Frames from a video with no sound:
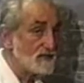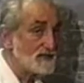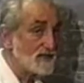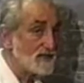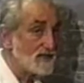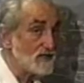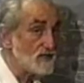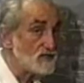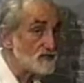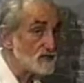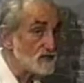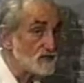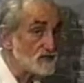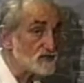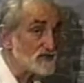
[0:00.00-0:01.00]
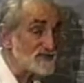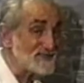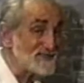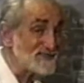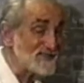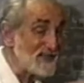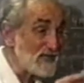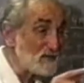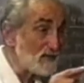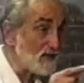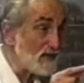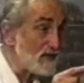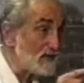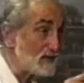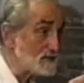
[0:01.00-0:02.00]
Dionysius did the same
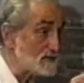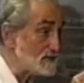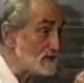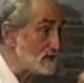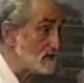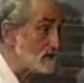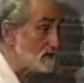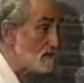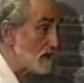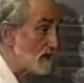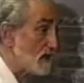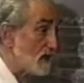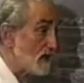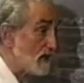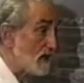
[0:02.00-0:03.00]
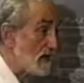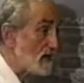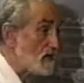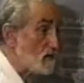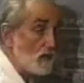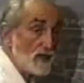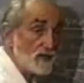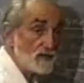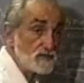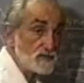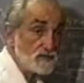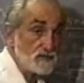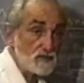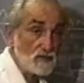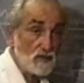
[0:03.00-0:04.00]
thing, see? He went
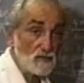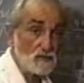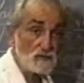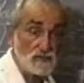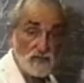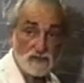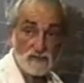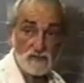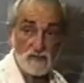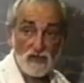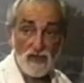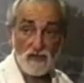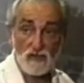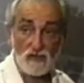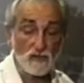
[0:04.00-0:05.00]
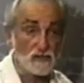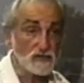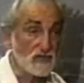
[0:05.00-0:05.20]
to the Old Testament and the New